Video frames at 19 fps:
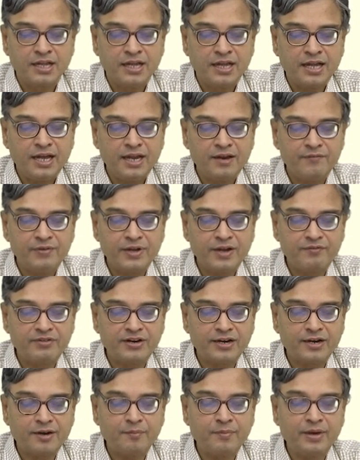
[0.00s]
and we have
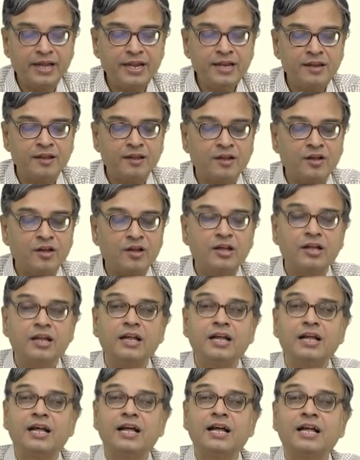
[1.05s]
determined
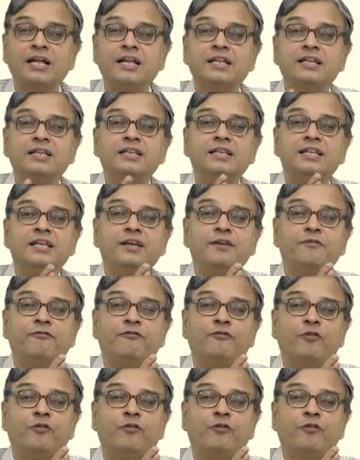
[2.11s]
the